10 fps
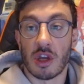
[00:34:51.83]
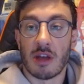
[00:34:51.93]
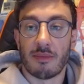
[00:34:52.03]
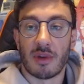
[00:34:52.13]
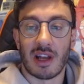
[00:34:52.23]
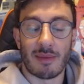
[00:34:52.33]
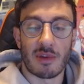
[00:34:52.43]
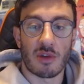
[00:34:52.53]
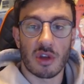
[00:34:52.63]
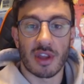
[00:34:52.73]
let me
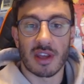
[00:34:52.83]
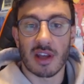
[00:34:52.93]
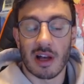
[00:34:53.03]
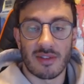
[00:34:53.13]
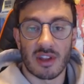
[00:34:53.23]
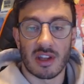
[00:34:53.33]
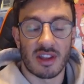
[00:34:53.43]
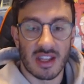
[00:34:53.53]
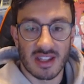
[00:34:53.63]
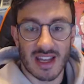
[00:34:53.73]
know what you think. I'll leave
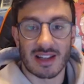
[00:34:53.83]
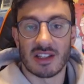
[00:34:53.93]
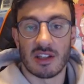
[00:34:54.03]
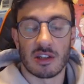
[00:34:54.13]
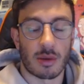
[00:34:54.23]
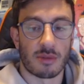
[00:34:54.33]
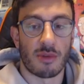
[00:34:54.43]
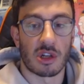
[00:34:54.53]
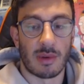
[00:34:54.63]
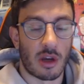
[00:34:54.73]
the deck list in the description
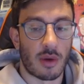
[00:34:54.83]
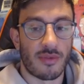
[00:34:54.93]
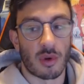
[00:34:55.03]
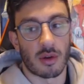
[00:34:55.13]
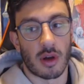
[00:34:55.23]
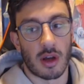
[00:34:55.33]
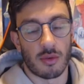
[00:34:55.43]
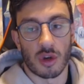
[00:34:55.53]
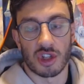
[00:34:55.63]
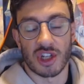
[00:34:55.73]
box below if you
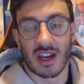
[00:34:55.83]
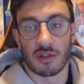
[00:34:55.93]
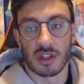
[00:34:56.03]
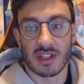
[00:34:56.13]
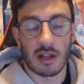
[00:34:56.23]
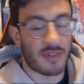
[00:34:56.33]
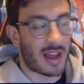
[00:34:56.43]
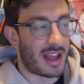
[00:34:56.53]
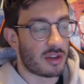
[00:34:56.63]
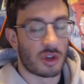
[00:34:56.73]
want to check it out yourself
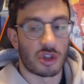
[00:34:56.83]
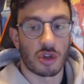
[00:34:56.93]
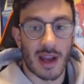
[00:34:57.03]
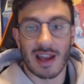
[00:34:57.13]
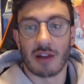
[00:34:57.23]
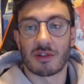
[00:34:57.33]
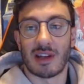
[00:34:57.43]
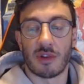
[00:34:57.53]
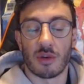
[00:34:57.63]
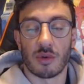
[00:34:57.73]
and you want to try it out, and
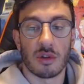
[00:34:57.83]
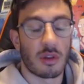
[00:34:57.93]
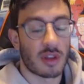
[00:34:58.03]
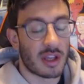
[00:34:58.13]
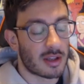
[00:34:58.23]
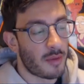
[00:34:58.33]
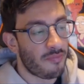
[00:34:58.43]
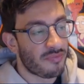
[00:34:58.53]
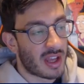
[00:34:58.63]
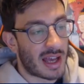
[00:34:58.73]
let me know what you think.
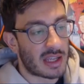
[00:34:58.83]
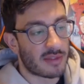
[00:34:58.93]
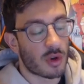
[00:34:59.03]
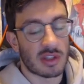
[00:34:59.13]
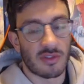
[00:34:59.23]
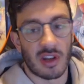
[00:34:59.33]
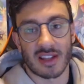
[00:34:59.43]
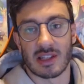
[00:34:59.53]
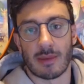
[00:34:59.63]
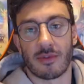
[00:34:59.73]
And of course, if you like
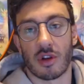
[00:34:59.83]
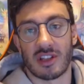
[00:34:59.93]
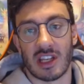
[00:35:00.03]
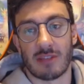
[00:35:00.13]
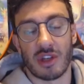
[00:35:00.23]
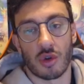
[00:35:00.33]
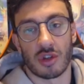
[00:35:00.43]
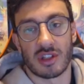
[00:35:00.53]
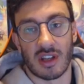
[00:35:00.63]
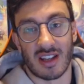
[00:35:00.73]
this type of content, be sure
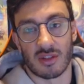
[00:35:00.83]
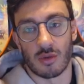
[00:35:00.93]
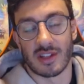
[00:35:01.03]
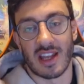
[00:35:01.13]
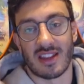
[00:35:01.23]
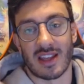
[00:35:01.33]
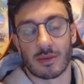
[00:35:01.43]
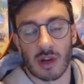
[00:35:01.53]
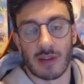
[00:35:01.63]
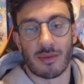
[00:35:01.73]
to, as always, hit that
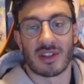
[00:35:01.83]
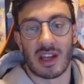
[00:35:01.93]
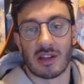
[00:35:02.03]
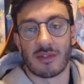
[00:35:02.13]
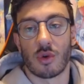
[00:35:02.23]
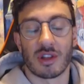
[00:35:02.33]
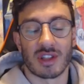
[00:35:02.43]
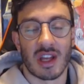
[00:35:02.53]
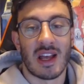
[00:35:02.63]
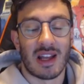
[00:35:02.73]
subscribe button and of course,
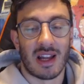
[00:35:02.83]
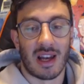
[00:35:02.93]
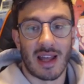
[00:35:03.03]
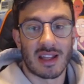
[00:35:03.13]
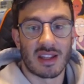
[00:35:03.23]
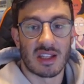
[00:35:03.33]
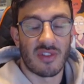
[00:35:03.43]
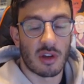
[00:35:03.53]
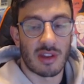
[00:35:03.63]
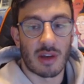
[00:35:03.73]
like this
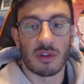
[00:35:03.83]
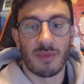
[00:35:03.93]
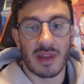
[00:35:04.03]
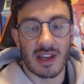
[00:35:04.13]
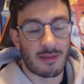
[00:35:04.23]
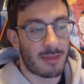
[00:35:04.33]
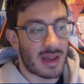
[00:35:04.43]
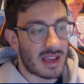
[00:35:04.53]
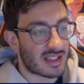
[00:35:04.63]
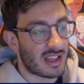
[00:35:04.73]
video. That would be
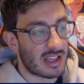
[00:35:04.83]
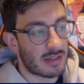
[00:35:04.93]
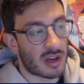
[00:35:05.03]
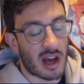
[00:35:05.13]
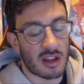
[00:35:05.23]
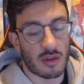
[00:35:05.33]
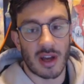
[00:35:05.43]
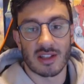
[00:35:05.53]
amazing. But otherwise,